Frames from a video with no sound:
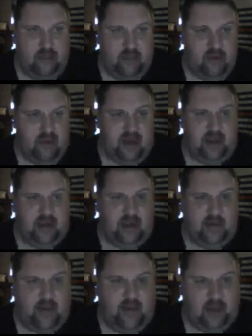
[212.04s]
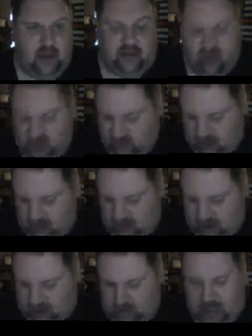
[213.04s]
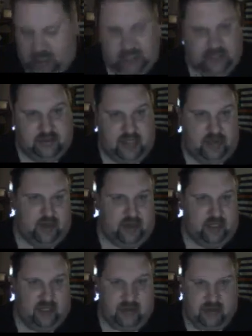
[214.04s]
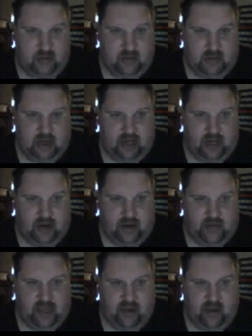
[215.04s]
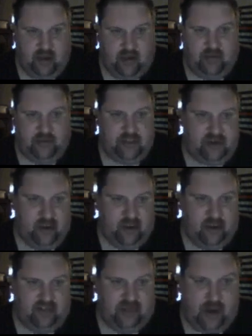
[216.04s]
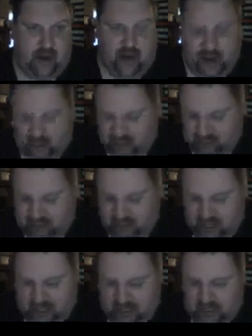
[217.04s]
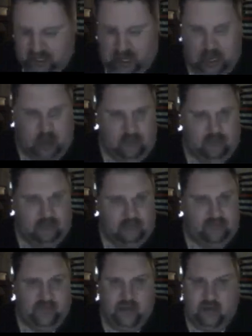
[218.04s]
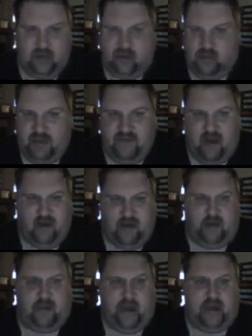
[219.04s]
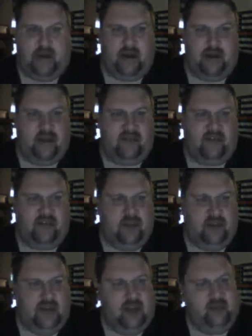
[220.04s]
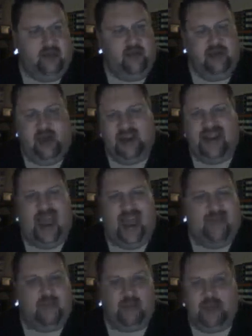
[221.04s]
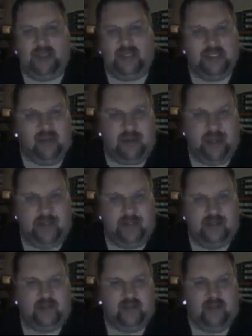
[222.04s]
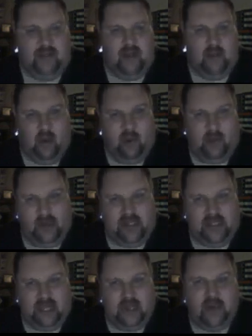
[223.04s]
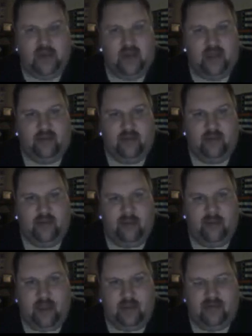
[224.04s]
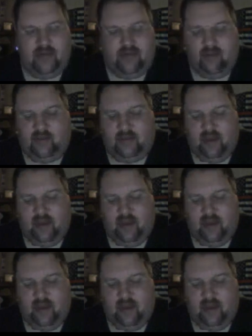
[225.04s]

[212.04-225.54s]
Be ready. Have your electronics ready because damage is likely going to be caused, which is going to cause power outages. So be very prepared. This could, not every place is going to get this, but places that do get this,